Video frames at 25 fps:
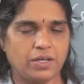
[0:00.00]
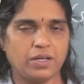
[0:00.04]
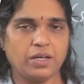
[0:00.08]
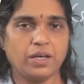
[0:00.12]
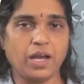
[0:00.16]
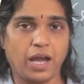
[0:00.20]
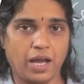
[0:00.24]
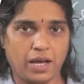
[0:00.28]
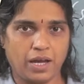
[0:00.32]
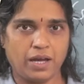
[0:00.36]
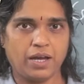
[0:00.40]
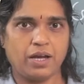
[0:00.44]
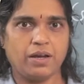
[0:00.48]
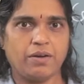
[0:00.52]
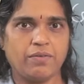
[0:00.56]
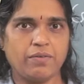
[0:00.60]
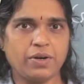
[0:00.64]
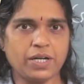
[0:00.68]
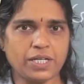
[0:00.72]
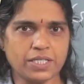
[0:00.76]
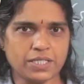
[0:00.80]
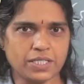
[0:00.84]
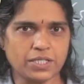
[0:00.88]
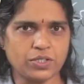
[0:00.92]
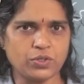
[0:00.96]
Yeah.
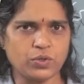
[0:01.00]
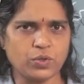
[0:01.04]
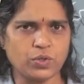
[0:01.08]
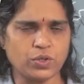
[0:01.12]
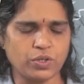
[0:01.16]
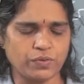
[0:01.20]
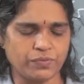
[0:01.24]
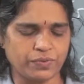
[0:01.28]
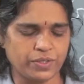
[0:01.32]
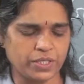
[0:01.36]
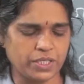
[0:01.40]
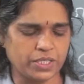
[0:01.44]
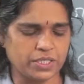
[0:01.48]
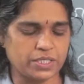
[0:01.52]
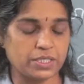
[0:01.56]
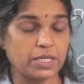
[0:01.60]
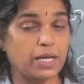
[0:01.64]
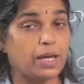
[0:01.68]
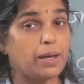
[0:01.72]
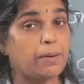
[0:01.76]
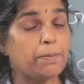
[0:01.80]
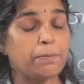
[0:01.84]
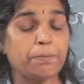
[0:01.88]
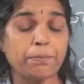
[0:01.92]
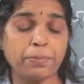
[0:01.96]
What is the tone of this?
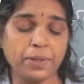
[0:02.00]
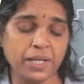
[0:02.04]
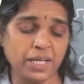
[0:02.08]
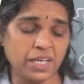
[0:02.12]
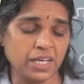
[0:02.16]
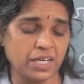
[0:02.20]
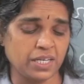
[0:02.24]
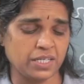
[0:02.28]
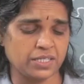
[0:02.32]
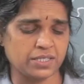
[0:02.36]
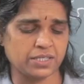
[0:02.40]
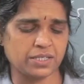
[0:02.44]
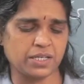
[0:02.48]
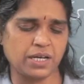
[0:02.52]
Please